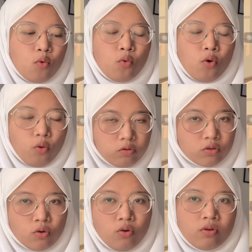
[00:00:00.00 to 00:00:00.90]

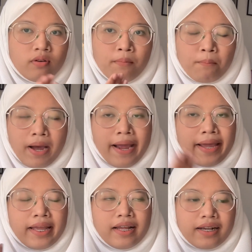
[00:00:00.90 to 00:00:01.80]
also
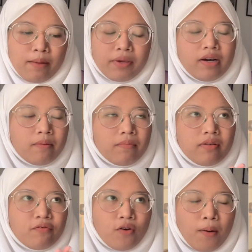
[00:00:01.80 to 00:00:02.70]
my coming up
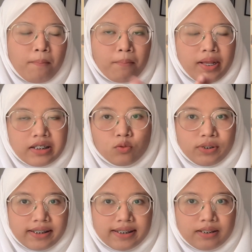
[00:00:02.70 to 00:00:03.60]
from Magic
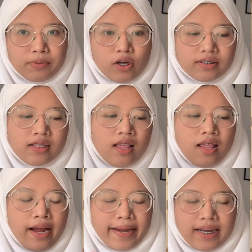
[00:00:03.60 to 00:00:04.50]
Widgets because
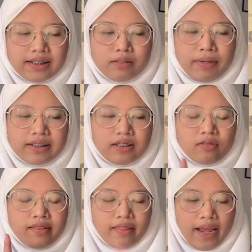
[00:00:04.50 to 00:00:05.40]
I customize it
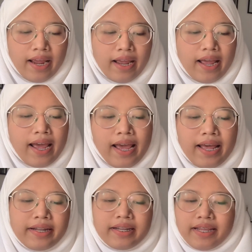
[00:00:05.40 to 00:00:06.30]
there.
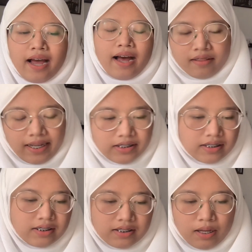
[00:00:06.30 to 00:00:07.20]
And yeah,
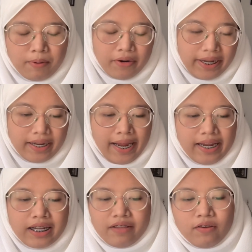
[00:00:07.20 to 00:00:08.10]
that's about it.
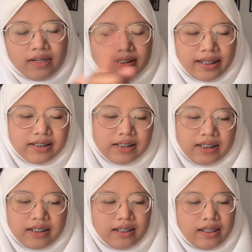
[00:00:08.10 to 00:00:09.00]
And if you guys can
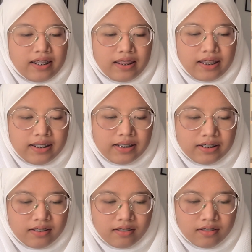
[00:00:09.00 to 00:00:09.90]
see in
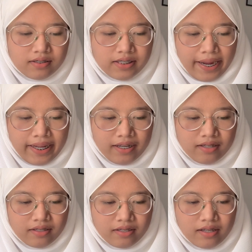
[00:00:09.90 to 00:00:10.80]
this side,
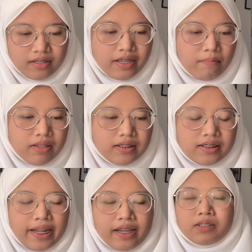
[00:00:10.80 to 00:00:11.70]
yeah, this is
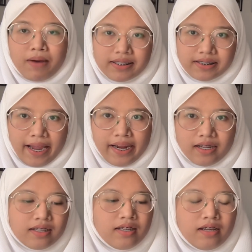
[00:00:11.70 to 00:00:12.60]
like Smart Start
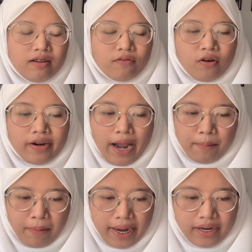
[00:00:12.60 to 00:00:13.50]
for
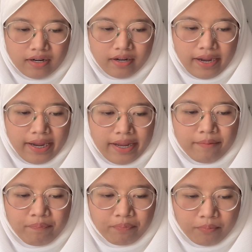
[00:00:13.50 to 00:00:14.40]
iPad.
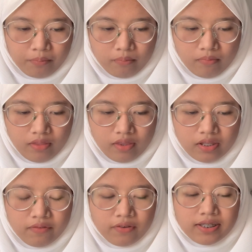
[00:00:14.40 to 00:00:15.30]
And
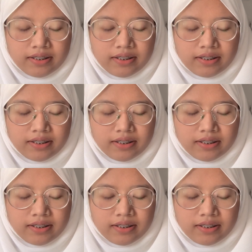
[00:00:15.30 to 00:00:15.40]
if you guys